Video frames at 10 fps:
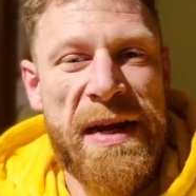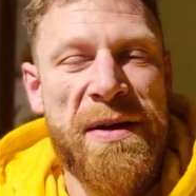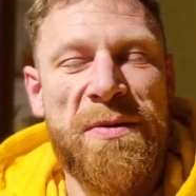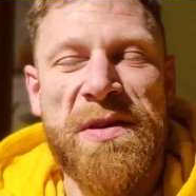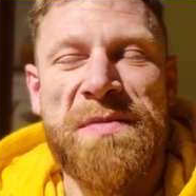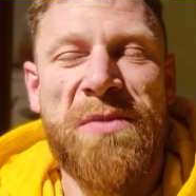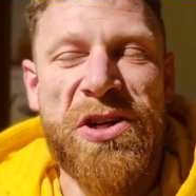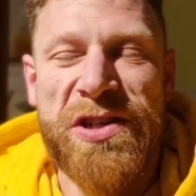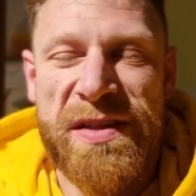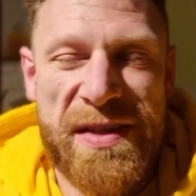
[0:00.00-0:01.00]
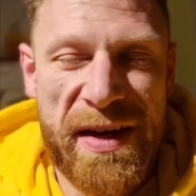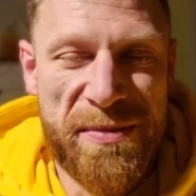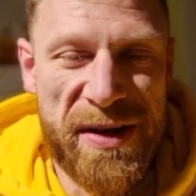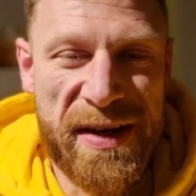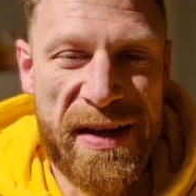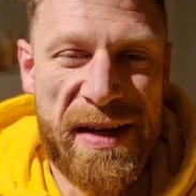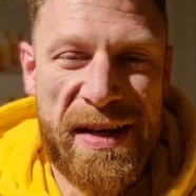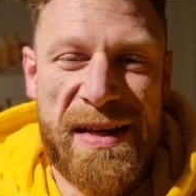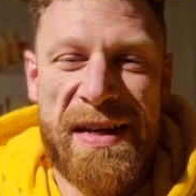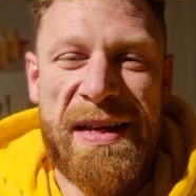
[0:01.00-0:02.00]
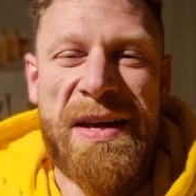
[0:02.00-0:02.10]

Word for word: and there wasn't much excitement in